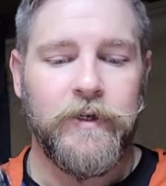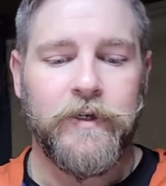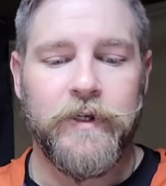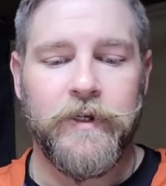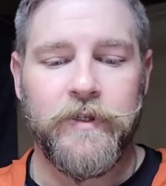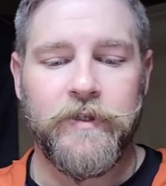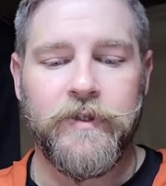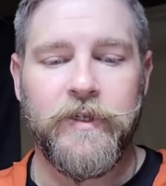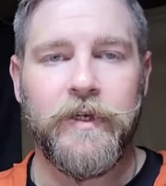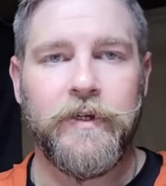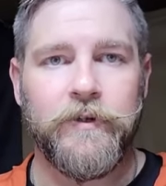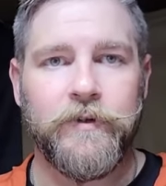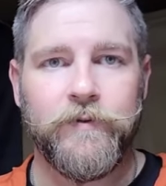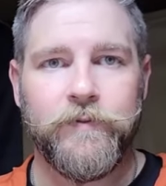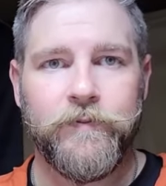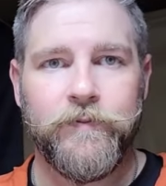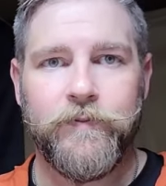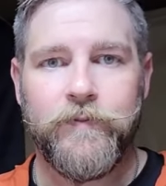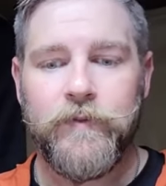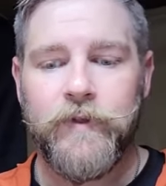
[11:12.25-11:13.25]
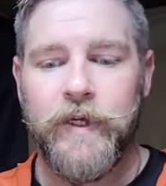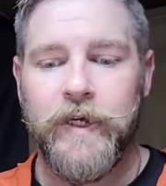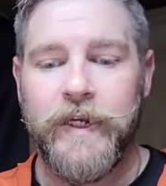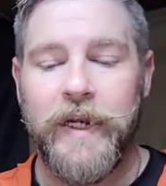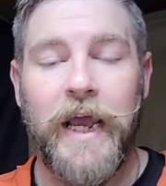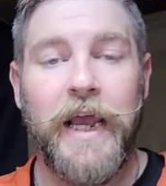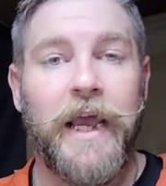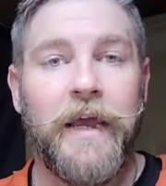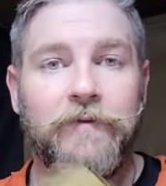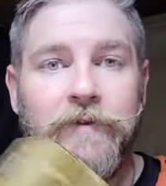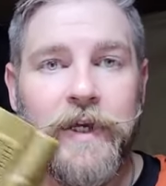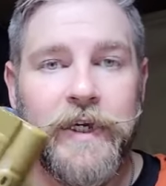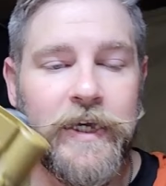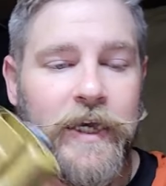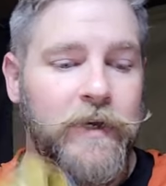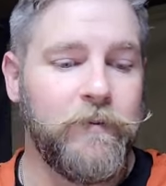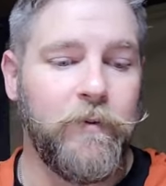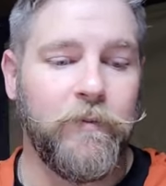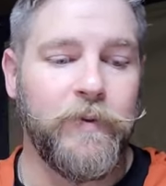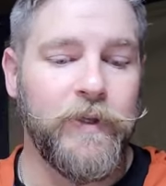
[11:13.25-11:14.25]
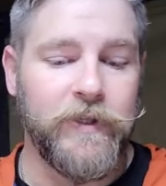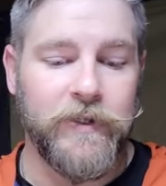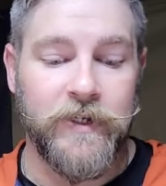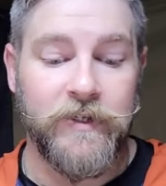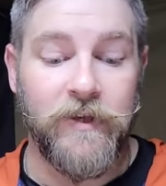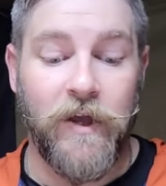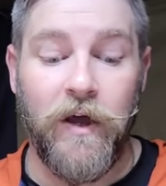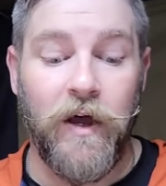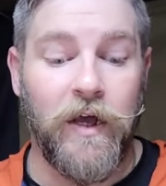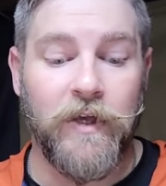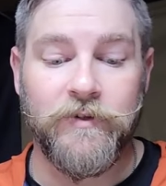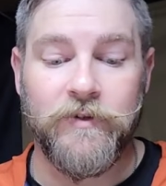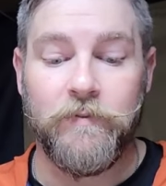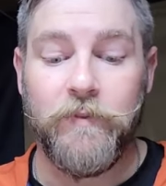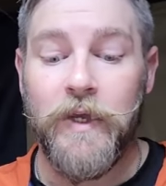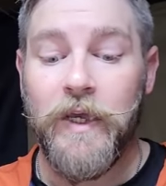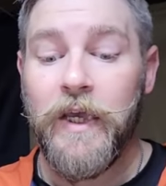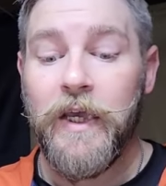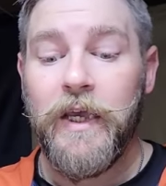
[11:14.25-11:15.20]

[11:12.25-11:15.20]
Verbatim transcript: concealed. And I have that capability. It's awesome.